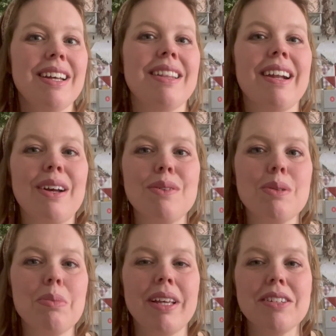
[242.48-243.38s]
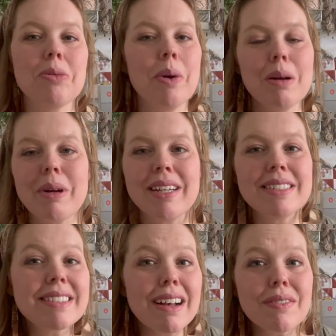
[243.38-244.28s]
And then I also plan to wear it by
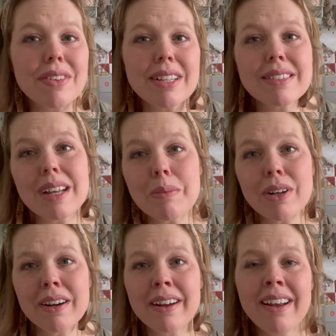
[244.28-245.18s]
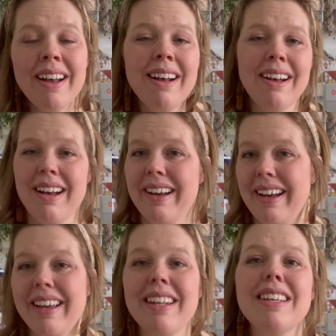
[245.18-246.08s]
itself in the summer.
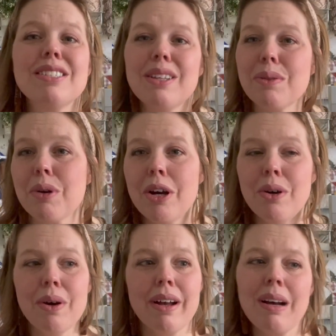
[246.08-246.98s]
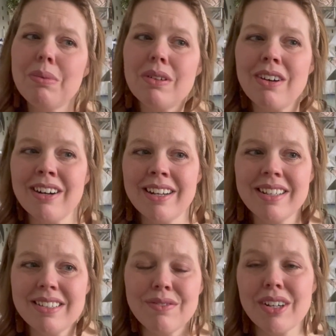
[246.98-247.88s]
I can easily throw a couple of
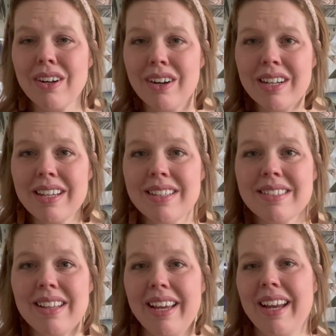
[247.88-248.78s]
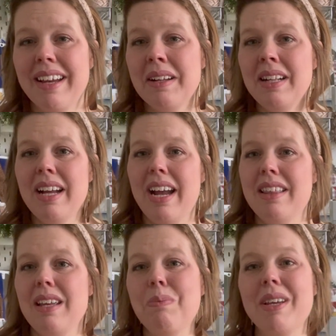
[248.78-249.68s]
different cardigans. Like I
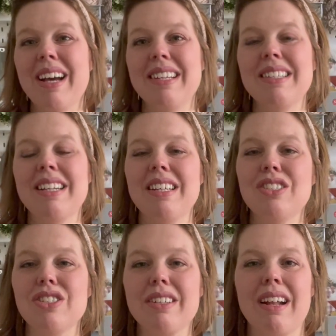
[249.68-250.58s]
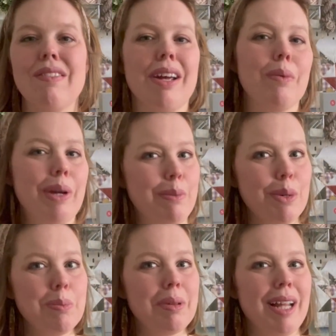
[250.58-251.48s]
think because it is just kind of like a rainbow
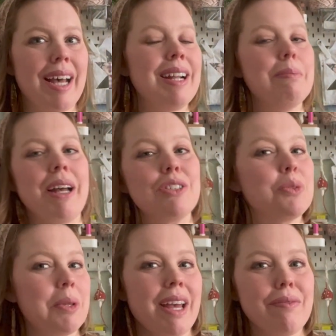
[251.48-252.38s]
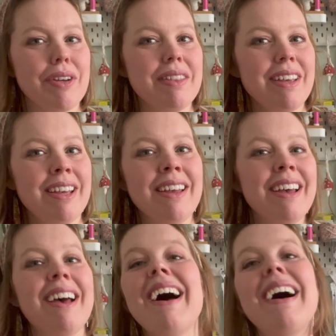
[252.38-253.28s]
plaid, it matches with everything.
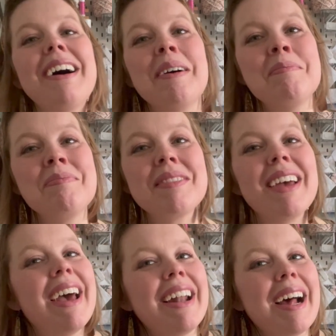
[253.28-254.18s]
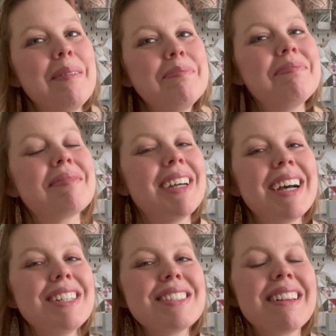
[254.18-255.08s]
Um, and I
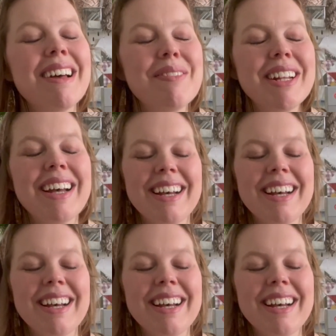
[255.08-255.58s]
just love it.